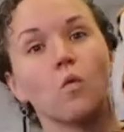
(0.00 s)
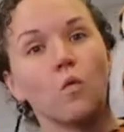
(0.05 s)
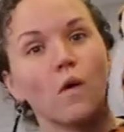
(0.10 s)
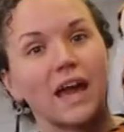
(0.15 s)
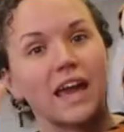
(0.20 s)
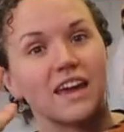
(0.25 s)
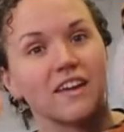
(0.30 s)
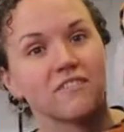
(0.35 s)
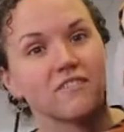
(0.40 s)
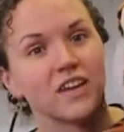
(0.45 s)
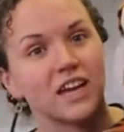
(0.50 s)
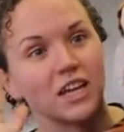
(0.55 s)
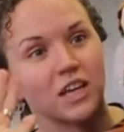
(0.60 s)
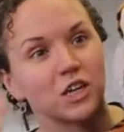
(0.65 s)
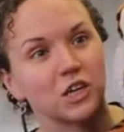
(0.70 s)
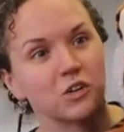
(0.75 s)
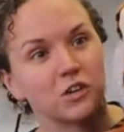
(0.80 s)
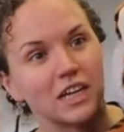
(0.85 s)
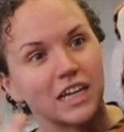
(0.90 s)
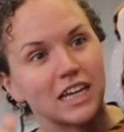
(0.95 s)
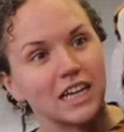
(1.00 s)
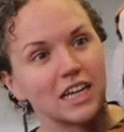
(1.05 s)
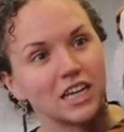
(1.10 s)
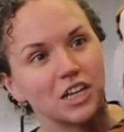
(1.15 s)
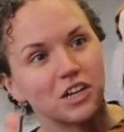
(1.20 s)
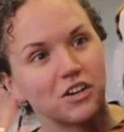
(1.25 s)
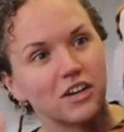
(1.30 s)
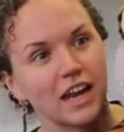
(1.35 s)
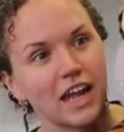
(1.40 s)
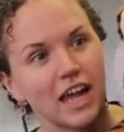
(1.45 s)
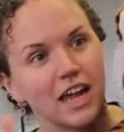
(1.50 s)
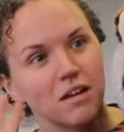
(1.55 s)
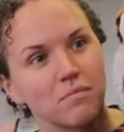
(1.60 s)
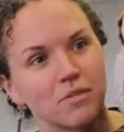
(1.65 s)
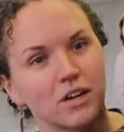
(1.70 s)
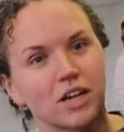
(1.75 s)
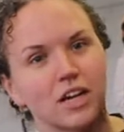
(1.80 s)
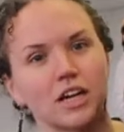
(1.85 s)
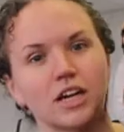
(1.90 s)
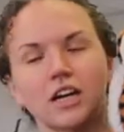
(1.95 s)
wave and greet your
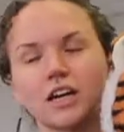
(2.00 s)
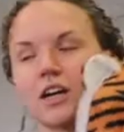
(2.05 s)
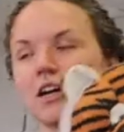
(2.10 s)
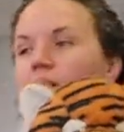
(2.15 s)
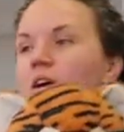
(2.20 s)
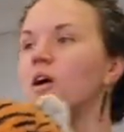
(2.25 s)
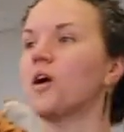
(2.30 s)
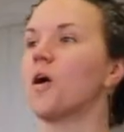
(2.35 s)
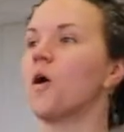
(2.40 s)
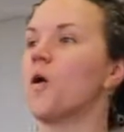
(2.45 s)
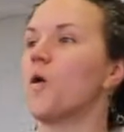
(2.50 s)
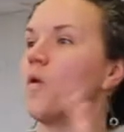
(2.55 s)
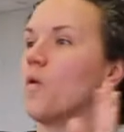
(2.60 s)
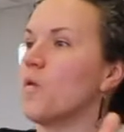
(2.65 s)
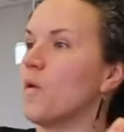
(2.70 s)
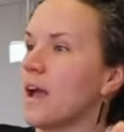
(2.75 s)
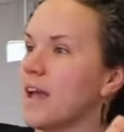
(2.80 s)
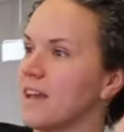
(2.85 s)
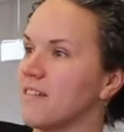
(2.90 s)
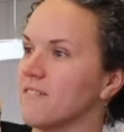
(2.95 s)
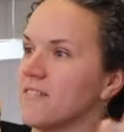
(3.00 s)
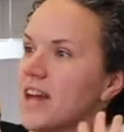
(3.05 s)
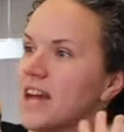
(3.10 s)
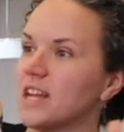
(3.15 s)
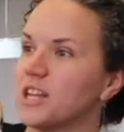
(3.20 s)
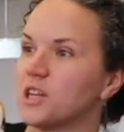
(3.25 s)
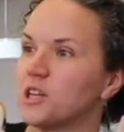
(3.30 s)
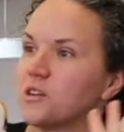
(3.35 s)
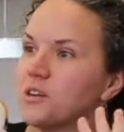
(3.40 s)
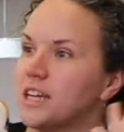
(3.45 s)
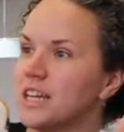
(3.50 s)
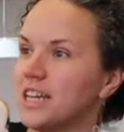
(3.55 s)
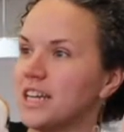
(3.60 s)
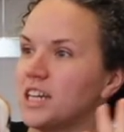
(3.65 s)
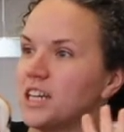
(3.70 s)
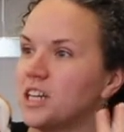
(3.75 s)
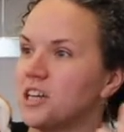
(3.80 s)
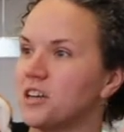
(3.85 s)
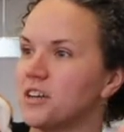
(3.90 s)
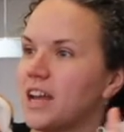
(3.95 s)
neighbor, wave and greet
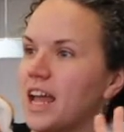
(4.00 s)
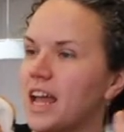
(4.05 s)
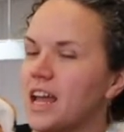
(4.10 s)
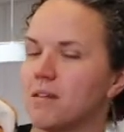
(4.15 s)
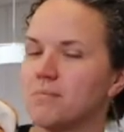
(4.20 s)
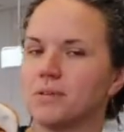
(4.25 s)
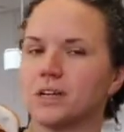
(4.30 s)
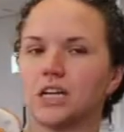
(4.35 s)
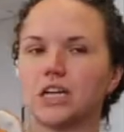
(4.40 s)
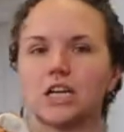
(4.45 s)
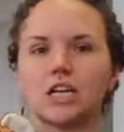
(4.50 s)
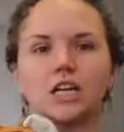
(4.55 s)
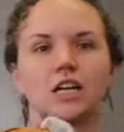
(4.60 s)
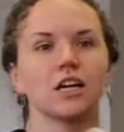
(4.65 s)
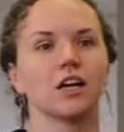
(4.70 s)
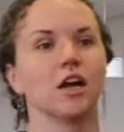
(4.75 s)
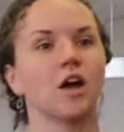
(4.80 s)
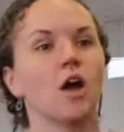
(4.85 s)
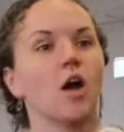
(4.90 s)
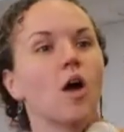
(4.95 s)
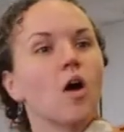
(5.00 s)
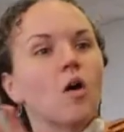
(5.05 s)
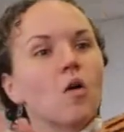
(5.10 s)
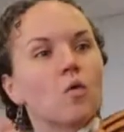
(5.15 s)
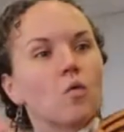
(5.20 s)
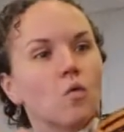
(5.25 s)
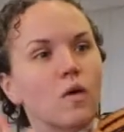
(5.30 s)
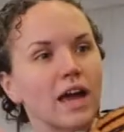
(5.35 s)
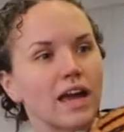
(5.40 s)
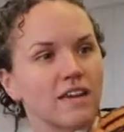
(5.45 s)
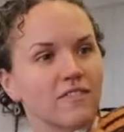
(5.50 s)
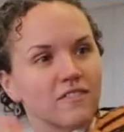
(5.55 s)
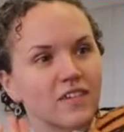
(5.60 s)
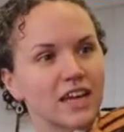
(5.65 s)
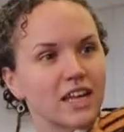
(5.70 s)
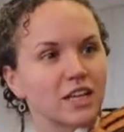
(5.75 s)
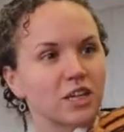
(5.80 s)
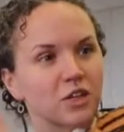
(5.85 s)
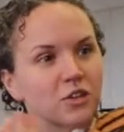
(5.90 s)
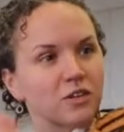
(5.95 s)
your neighbor, wave
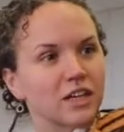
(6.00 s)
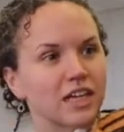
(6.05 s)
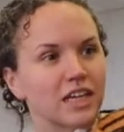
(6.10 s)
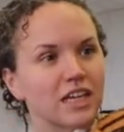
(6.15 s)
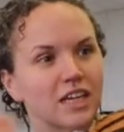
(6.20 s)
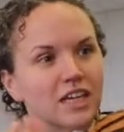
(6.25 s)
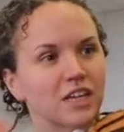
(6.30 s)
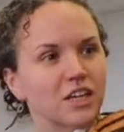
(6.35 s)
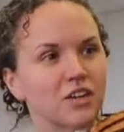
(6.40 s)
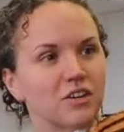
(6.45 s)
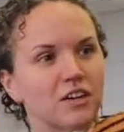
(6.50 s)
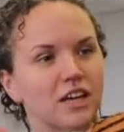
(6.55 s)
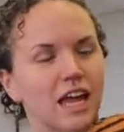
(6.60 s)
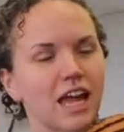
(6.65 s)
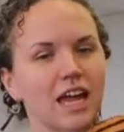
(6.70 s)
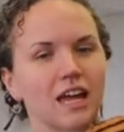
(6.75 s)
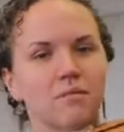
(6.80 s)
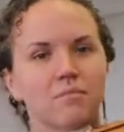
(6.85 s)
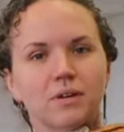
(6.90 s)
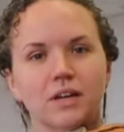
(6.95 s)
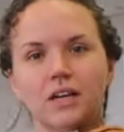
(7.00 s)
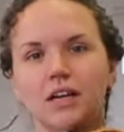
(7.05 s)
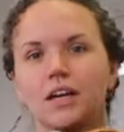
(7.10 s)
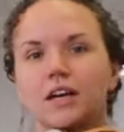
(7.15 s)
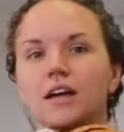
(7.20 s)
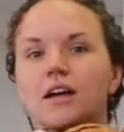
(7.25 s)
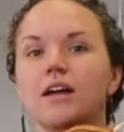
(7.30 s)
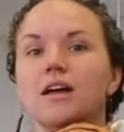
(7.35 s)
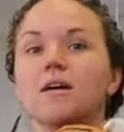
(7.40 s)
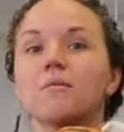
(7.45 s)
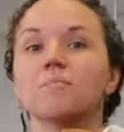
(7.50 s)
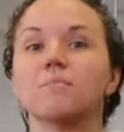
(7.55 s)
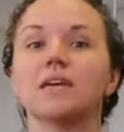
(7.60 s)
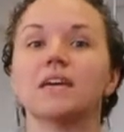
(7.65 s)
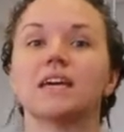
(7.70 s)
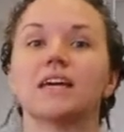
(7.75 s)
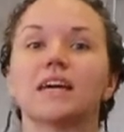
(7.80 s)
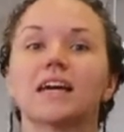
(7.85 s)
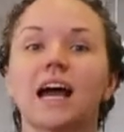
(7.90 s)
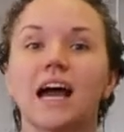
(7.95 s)
and greet your neighbor,
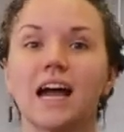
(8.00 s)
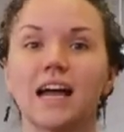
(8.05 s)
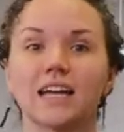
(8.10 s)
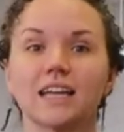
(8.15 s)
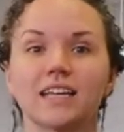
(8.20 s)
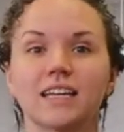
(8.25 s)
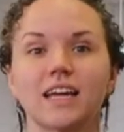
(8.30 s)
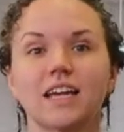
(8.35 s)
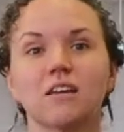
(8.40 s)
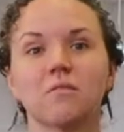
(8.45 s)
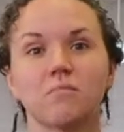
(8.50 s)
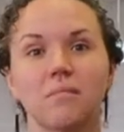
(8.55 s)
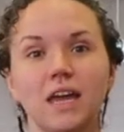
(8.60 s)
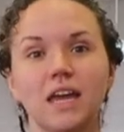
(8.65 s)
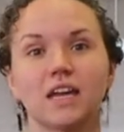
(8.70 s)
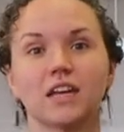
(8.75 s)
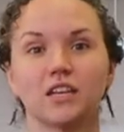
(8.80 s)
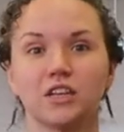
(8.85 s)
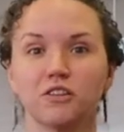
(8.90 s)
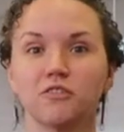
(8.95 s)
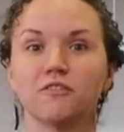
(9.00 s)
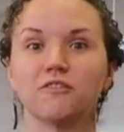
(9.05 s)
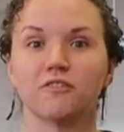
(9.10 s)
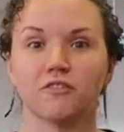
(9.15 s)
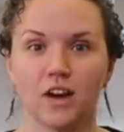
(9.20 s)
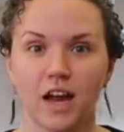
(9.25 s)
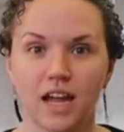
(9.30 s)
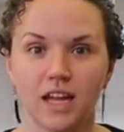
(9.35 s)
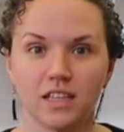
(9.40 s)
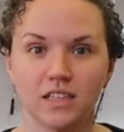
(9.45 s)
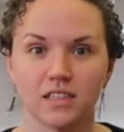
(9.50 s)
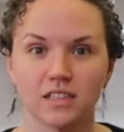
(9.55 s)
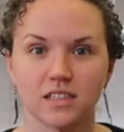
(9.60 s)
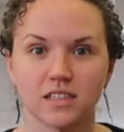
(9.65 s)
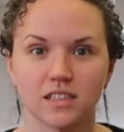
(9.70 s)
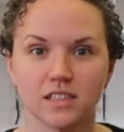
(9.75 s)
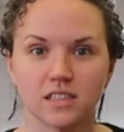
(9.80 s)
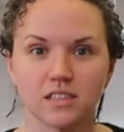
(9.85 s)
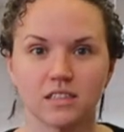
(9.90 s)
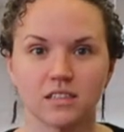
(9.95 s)
be kind and make new
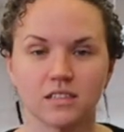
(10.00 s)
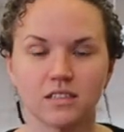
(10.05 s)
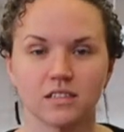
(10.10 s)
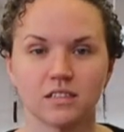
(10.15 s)
friends.